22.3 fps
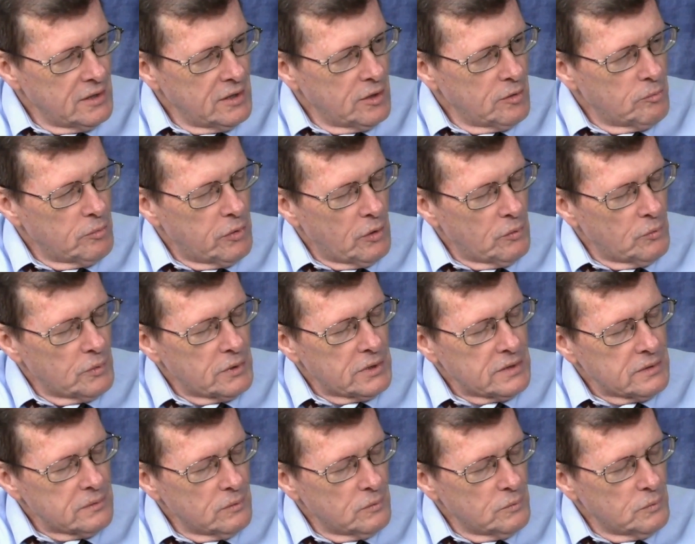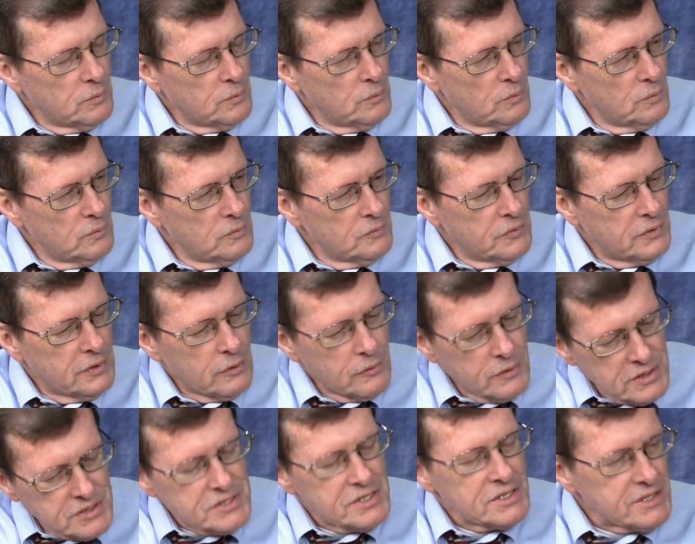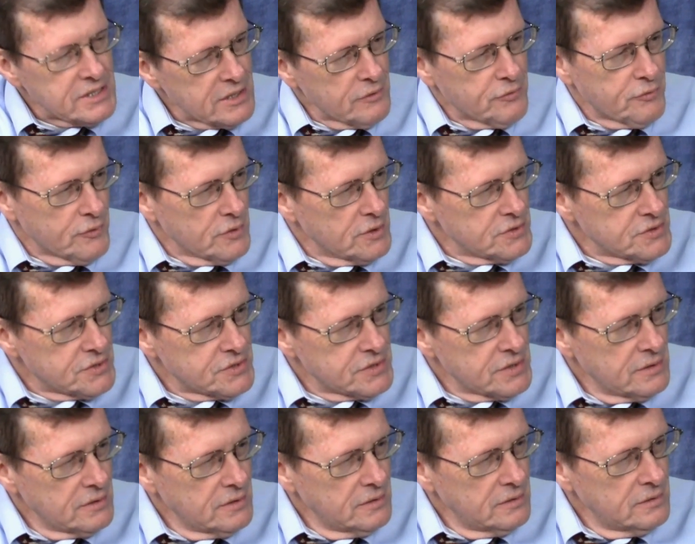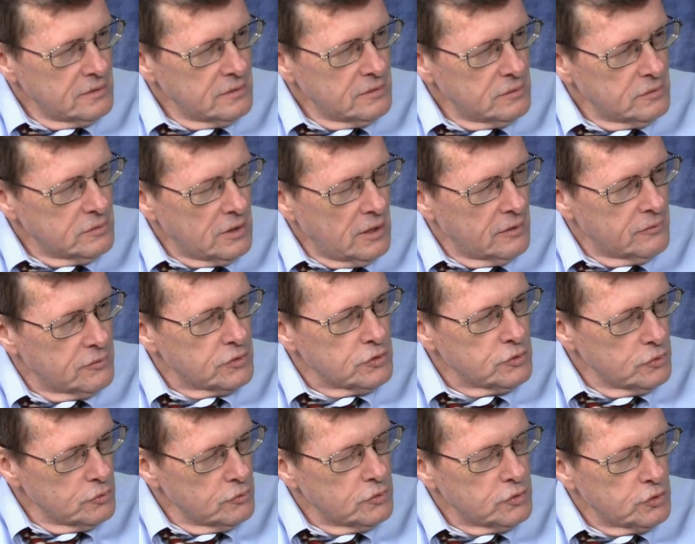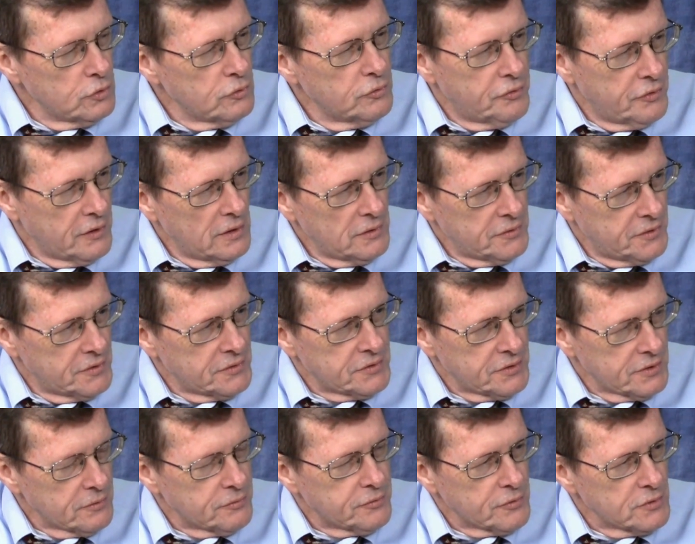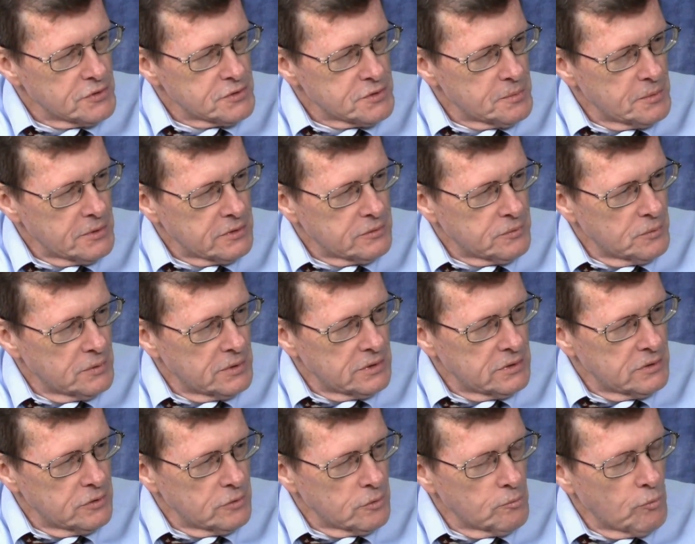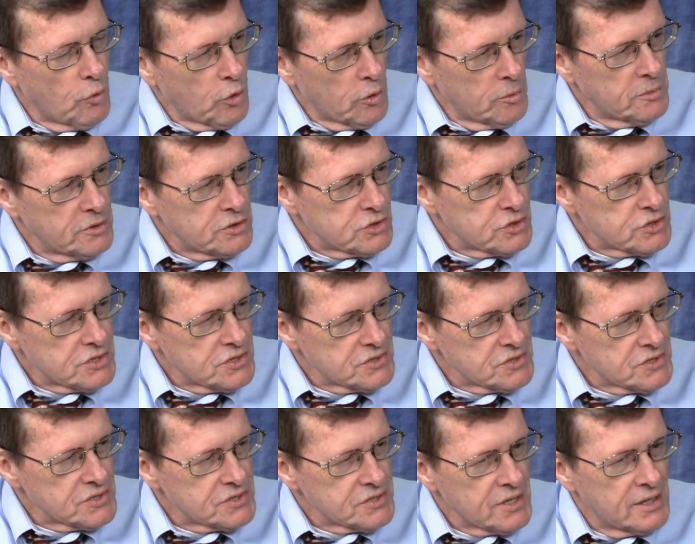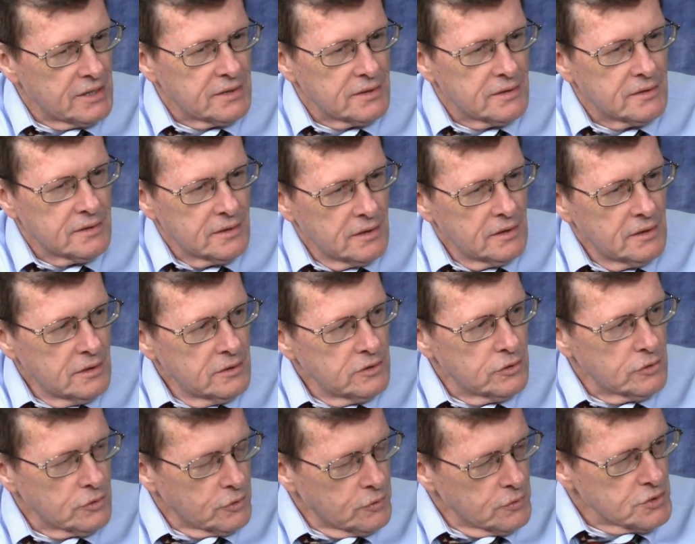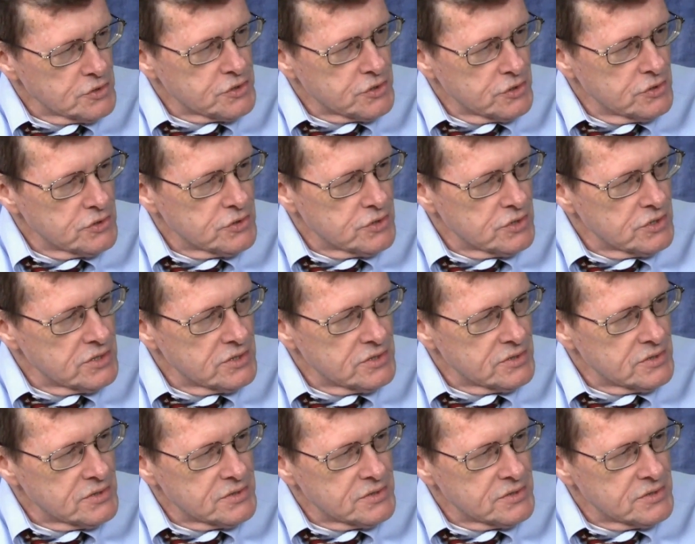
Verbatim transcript: but we there is a difference. You you felt the difference between your Mormon Jesus and your Christian yes. Jesus.